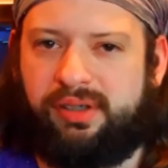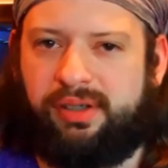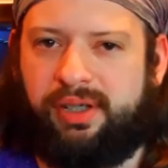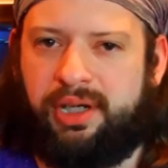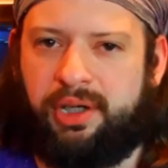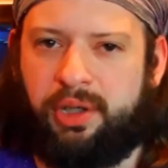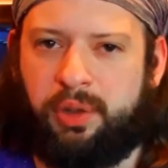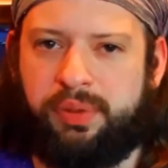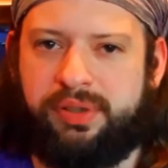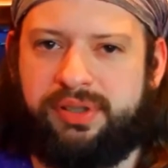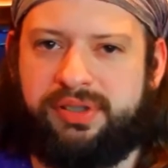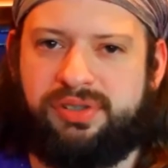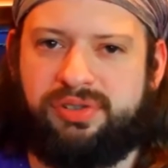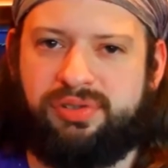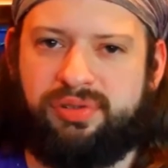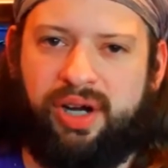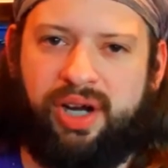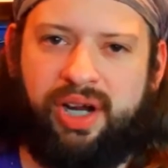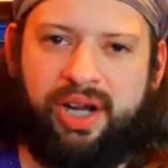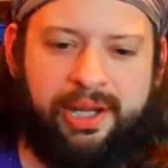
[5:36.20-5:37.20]
layer was
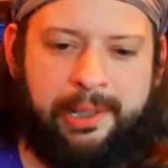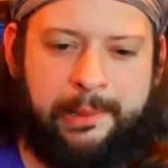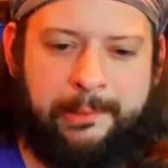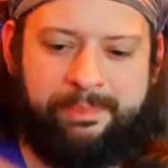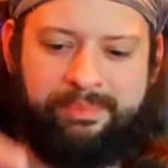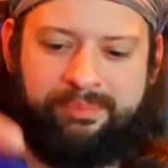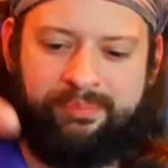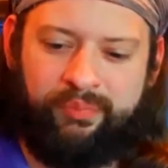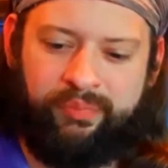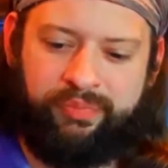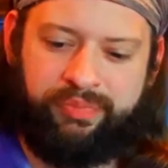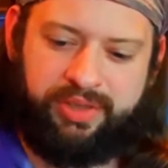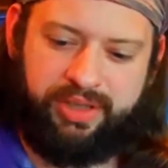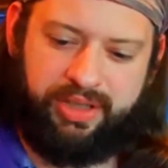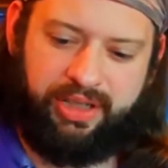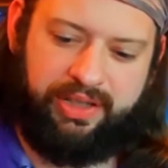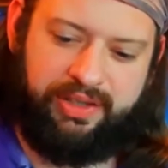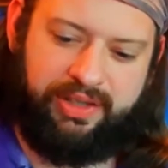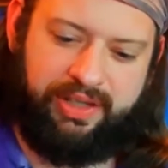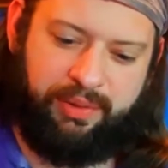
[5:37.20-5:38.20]
dry,
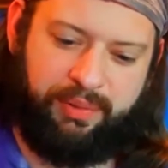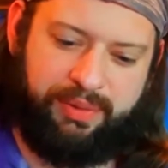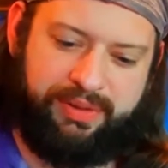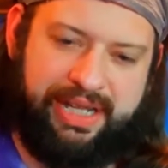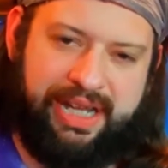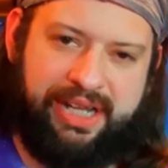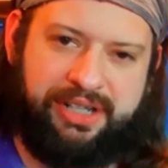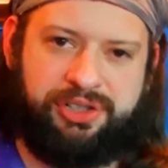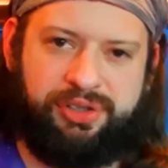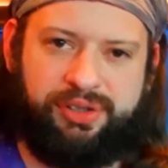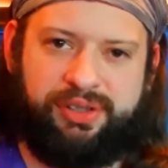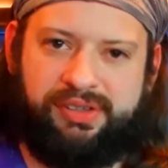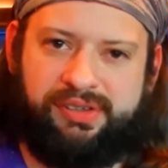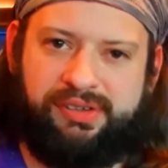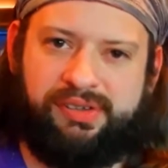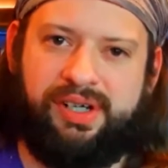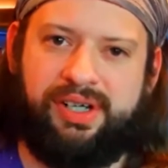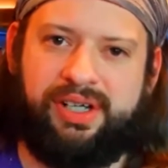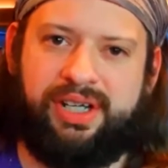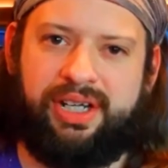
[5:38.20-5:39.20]
it was actually
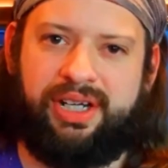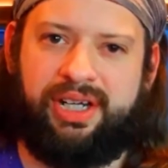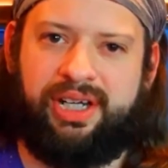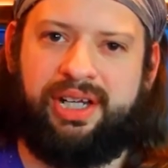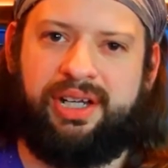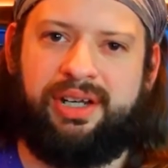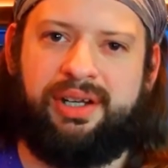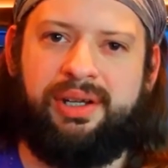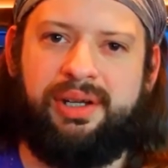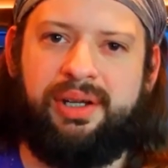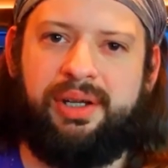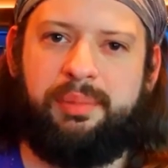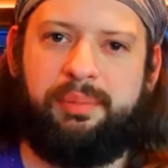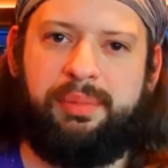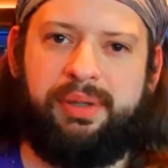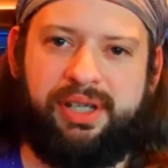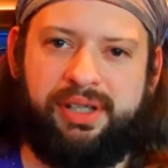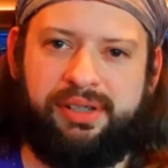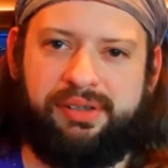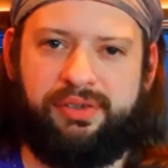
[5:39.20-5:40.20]
sunken in
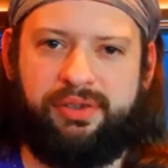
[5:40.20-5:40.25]
because